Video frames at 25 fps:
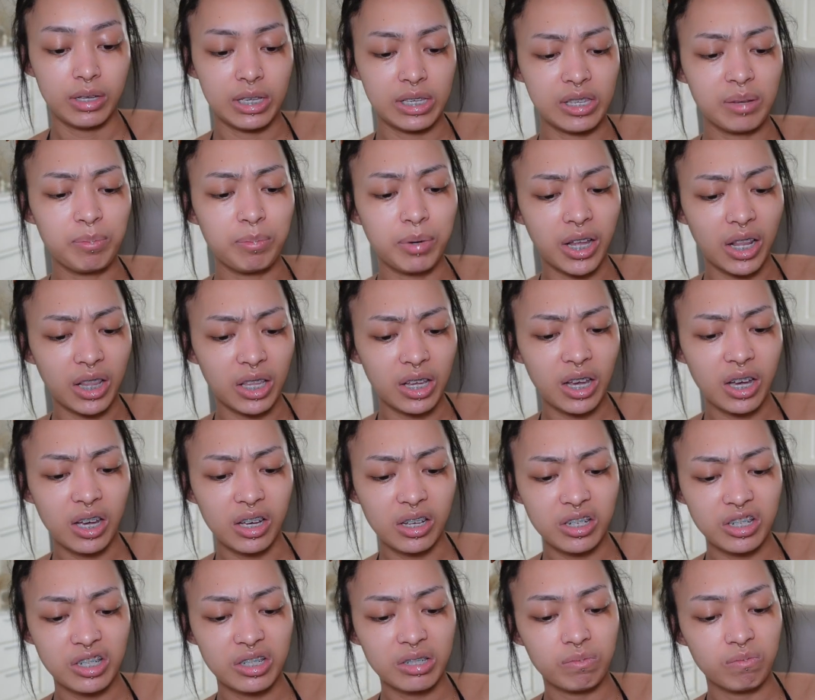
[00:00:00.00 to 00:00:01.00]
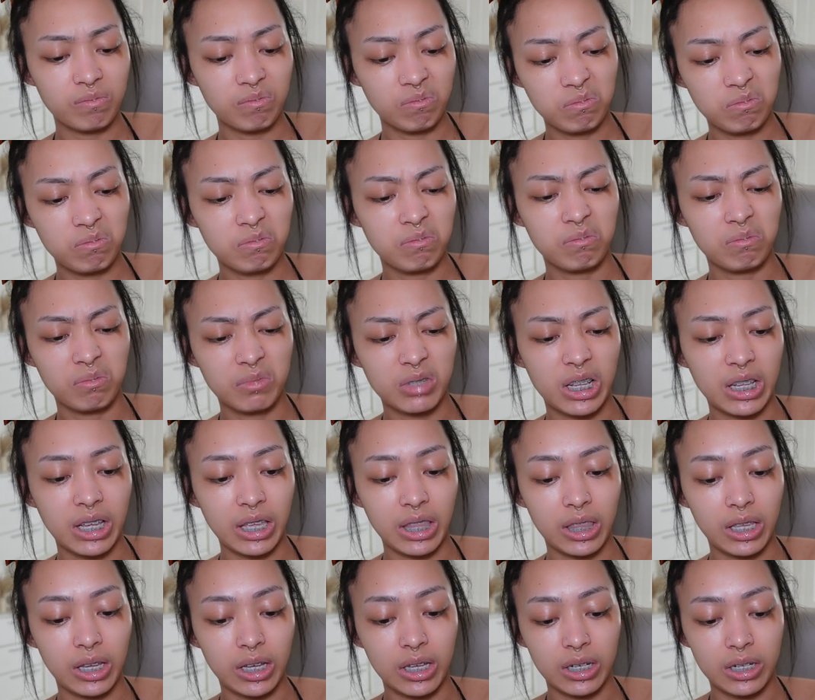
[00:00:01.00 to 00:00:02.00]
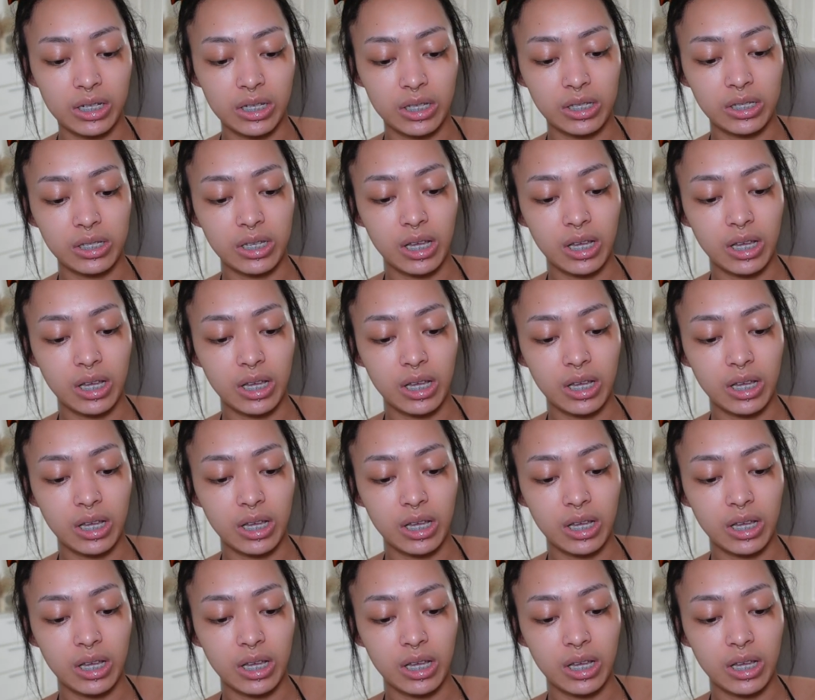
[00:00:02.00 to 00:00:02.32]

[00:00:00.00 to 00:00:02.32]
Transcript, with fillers: Is it balayage? I think it is.